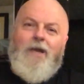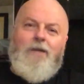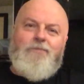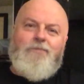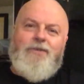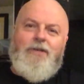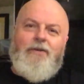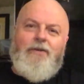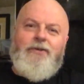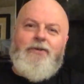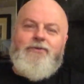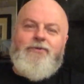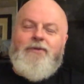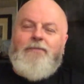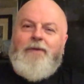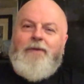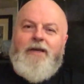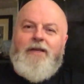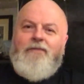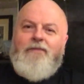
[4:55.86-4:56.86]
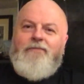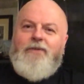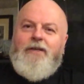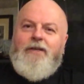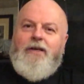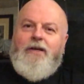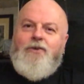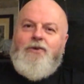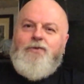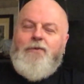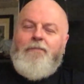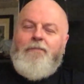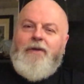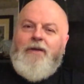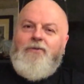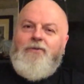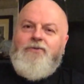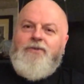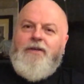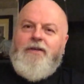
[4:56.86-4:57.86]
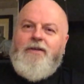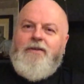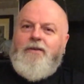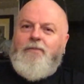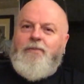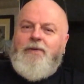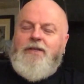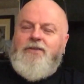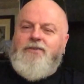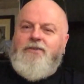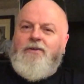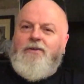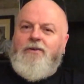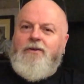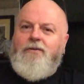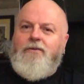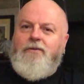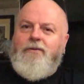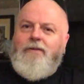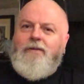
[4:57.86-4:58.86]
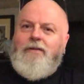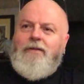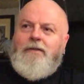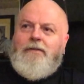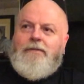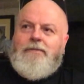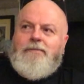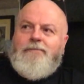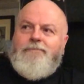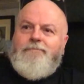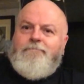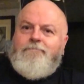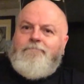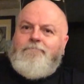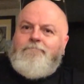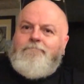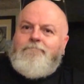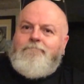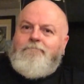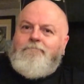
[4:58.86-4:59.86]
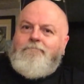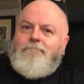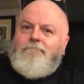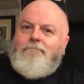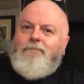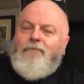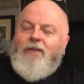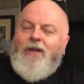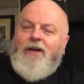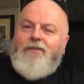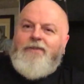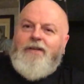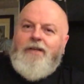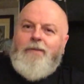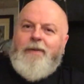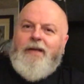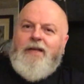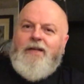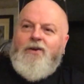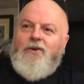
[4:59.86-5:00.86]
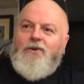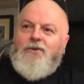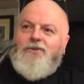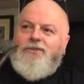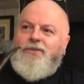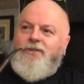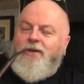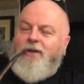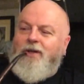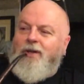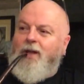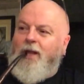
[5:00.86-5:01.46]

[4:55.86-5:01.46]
I'm so used to making videos in music that when it's not on, I feel a bit lost.